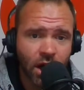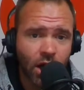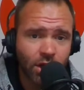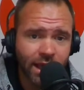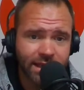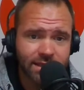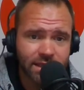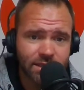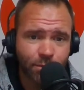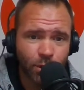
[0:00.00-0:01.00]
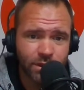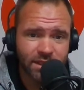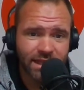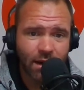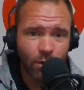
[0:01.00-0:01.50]
All Access
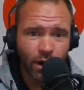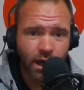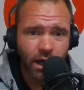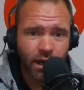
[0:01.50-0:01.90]
Sports Network